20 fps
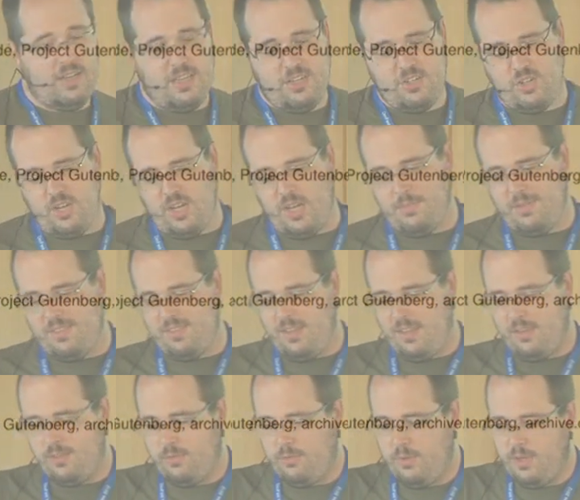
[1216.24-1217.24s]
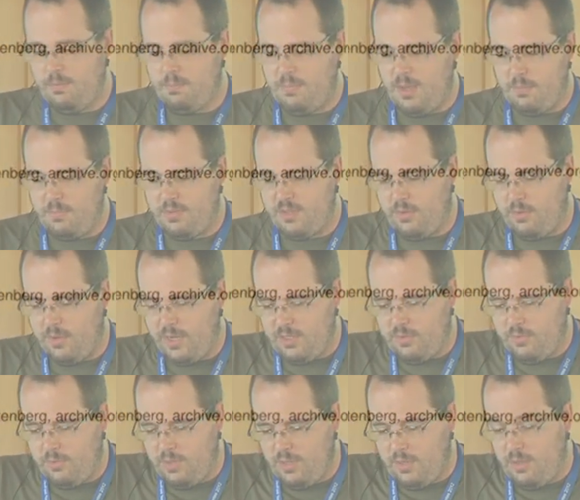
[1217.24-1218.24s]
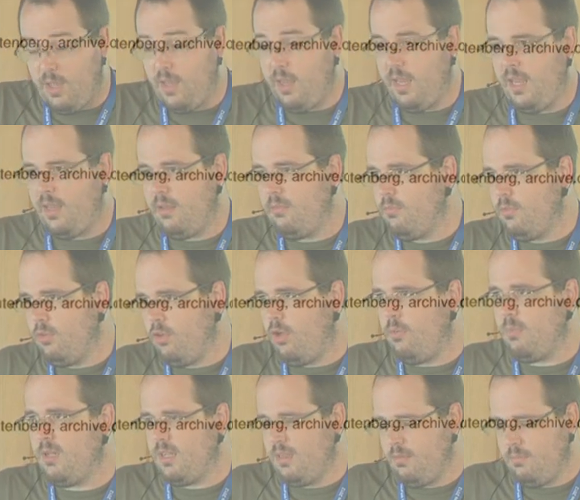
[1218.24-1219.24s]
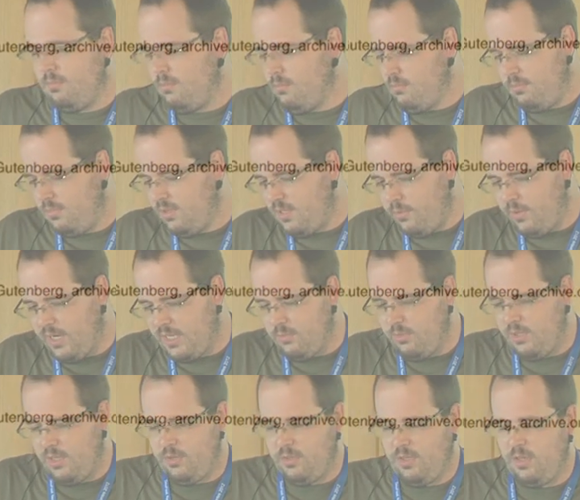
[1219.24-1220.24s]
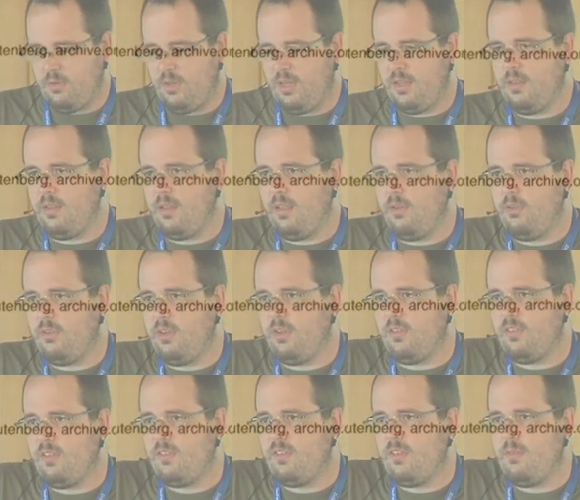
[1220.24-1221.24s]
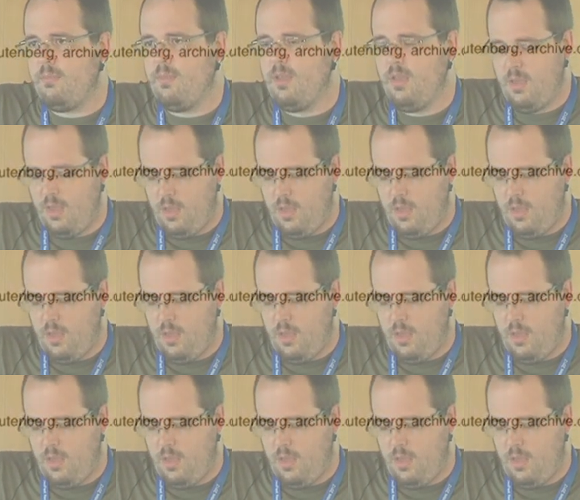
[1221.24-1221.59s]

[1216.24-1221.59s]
Glacier, Amazon S3, bup directory, a normal directory on your, on your system,